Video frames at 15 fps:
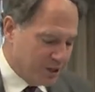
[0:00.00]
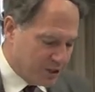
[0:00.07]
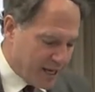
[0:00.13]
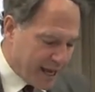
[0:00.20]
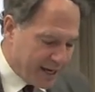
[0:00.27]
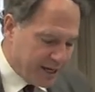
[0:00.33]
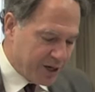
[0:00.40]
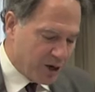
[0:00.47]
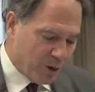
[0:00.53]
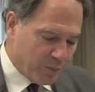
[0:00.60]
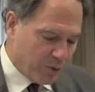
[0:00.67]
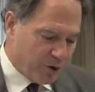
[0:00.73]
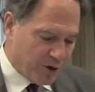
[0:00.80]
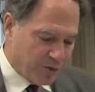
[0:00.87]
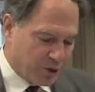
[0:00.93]
to any
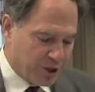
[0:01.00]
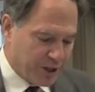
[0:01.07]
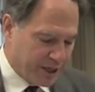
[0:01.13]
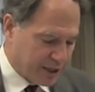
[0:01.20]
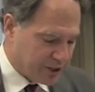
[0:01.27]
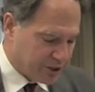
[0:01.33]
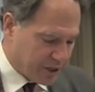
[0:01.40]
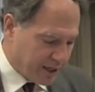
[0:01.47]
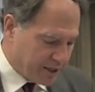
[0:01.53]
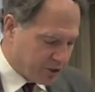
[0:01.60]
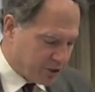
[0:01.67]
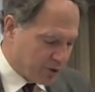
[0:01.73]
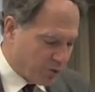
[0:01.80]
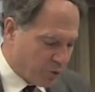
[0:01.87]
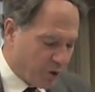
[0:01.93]
number of clinic
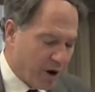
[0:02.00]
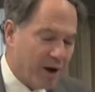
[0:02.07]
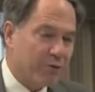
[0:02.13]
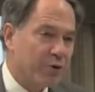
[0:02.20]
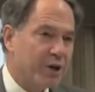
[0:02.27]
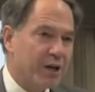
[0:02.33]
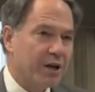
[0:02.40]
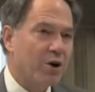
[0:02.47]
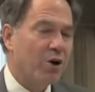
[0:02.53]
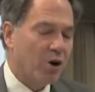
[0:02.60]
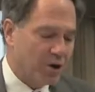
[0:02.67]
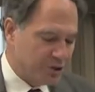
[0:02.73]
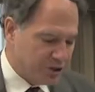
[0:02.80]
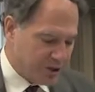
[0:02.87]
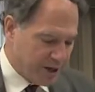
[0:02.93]
sites, wherever he
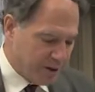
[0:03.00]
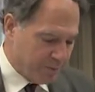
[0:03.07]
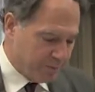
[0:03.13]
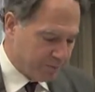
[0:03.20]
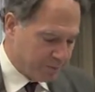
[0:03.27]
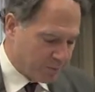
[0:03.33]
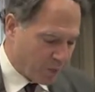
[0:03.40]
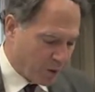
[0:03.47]
calls them,